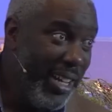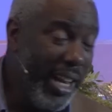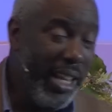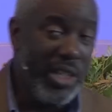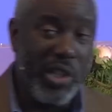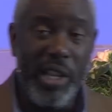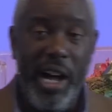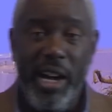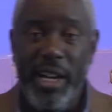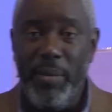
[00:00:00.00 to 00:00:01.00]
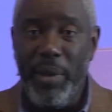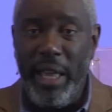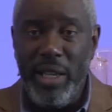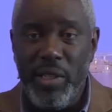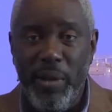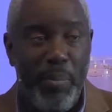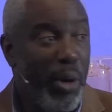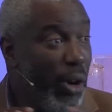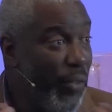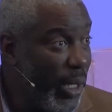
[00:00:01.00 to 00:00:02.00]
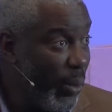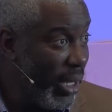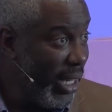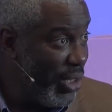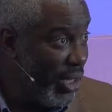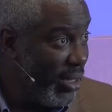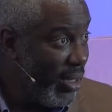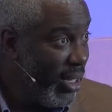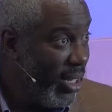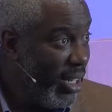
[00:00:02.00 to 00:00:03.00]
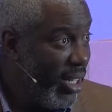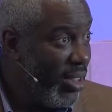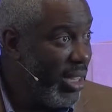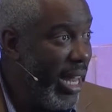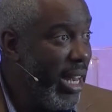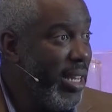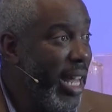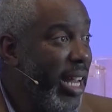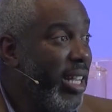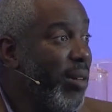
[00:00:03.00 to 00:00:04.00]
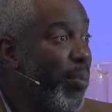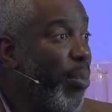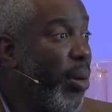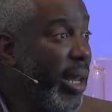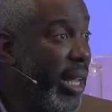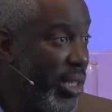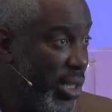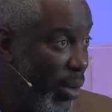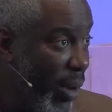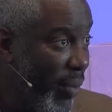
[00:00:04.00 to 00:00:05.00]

That Islam is the perfect religion, that it, that it completes the